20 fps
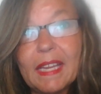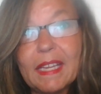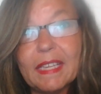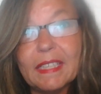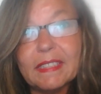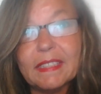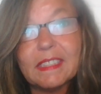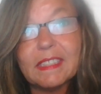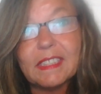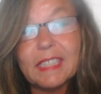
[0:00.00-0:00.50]

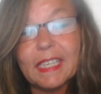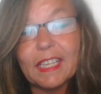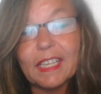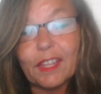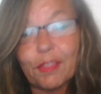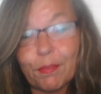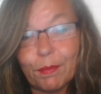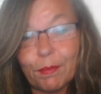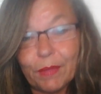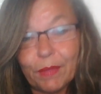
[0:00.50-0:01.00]
it's getting
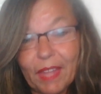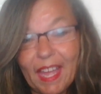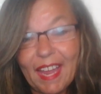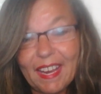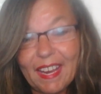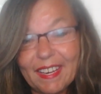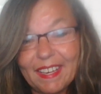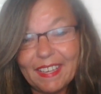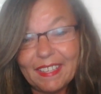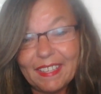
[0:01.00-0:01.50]
through
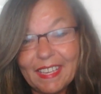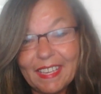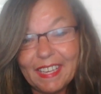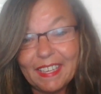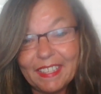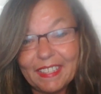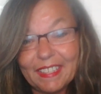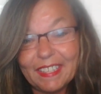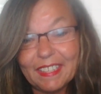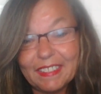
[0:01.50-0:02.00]
that
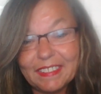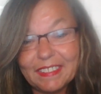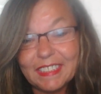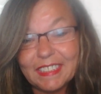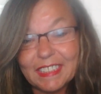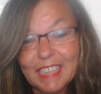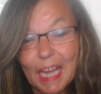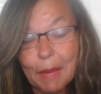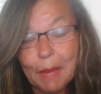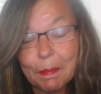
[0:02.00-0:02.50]
and
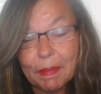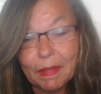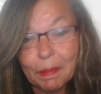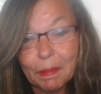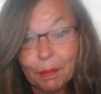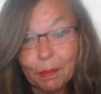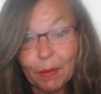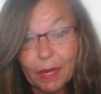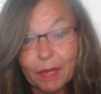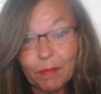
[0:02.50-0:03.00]
stopping the
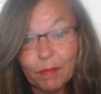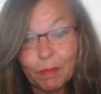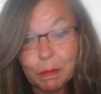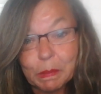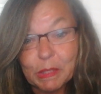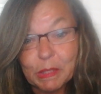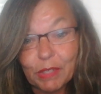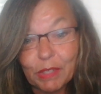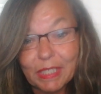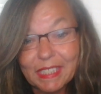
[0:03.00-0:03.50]
brain from
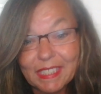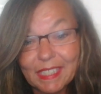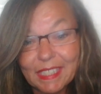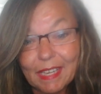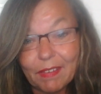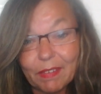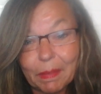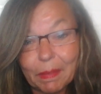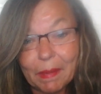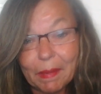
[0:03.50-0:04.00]
stressing
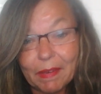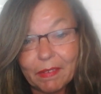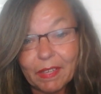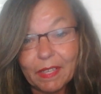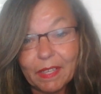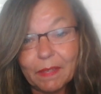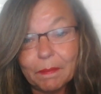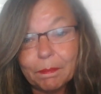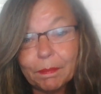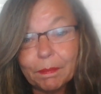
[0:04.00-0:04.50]
out about
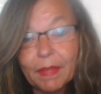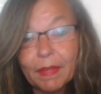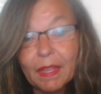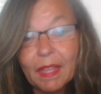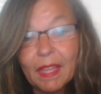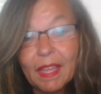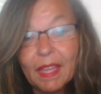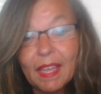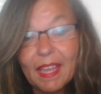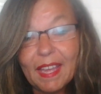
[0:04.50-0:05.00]
it.
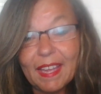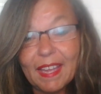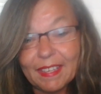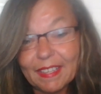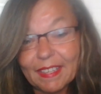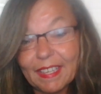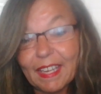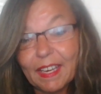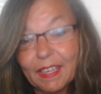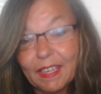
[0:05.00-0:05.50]
And
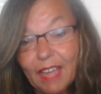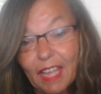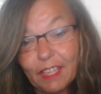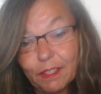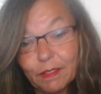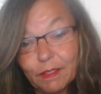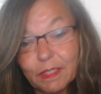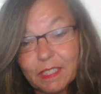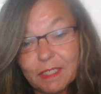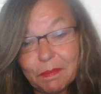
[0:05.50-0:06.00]
again, I
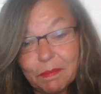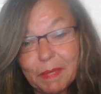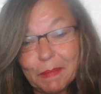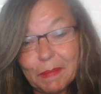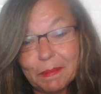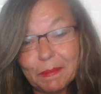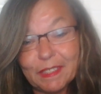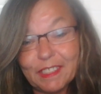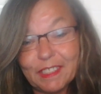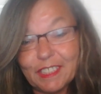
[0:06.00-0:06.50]
used to be
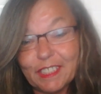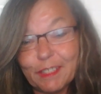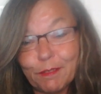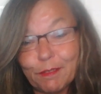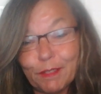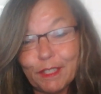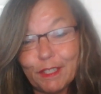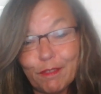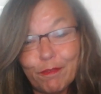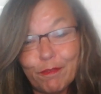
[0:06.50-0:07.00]
able to just
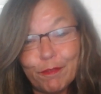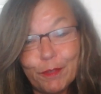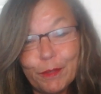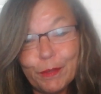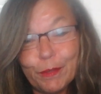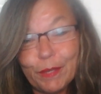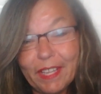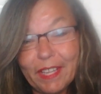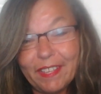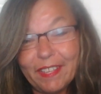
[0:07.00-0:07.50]
run to
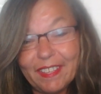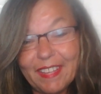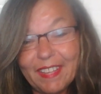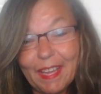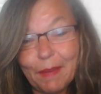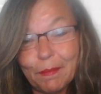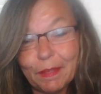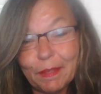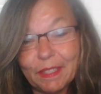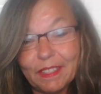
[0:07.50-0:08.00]
food, and
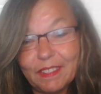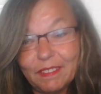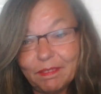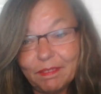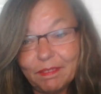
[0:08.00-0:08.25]
that would